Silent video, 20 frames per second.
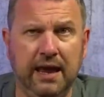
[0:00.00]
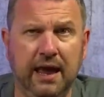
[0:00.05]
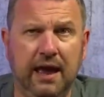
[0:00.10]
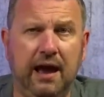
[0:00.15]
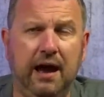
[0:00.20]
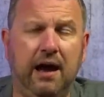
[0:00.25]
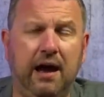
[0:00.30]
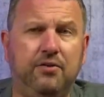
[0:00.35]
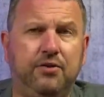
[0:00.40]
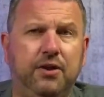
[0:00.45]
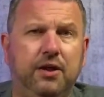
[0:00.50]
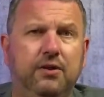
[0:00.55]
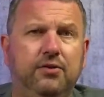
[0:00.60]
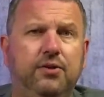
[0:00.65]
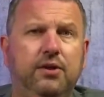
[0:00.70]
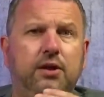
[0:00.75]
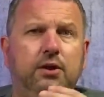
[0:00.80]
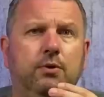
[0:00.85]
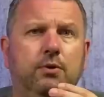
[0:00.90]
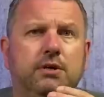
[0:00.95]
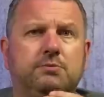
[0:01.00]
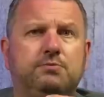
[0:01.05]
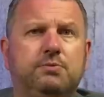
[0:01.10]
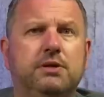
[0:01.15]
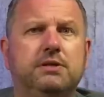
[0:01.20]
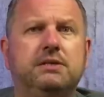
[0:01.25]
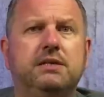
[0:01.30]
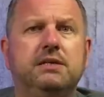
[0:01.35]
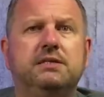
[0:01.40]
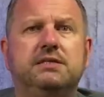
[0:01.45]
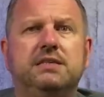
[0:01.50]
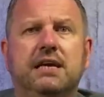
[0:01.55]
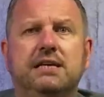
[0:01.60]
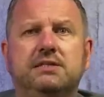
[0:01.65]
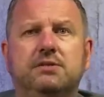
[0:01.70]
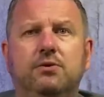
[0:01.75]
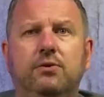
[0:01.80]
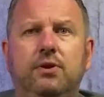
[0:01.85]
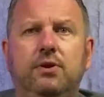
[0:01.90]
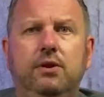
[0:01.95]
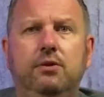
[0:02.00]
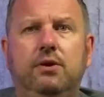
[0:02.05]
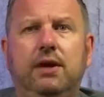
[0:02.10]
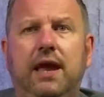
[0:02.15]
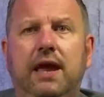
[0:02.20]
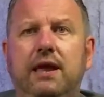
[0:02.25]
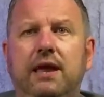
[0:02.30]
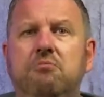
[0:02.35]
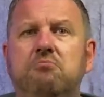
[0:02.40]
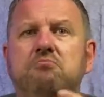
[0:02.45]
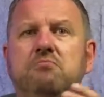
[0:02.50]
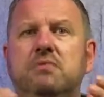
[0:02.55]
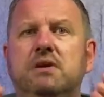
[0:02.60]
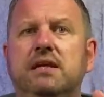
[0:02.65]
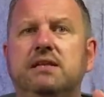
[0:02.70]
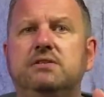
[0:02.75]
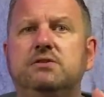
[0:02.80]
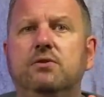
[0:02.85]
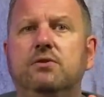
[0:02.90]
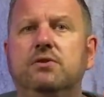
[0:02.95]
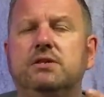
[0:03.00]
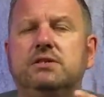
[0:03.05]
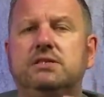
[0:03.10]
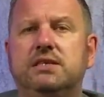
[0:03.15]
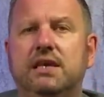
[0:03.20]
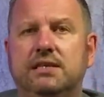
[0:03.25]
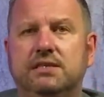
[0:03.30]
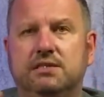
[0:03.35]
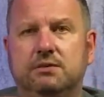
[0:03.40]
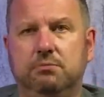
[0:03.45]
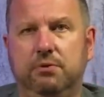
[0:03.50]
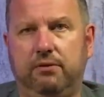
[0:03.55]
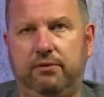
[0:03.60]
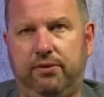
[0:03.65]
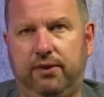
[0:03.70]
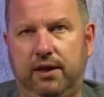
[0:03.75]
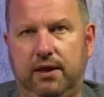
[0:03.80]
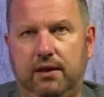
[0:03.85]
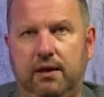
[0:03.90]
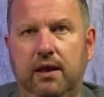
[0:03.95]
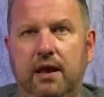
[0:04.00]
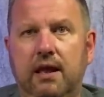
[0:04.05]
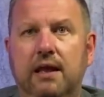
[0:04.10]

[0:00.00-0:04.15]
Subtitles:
I think the US president says to the UK, let's do this sensible thing.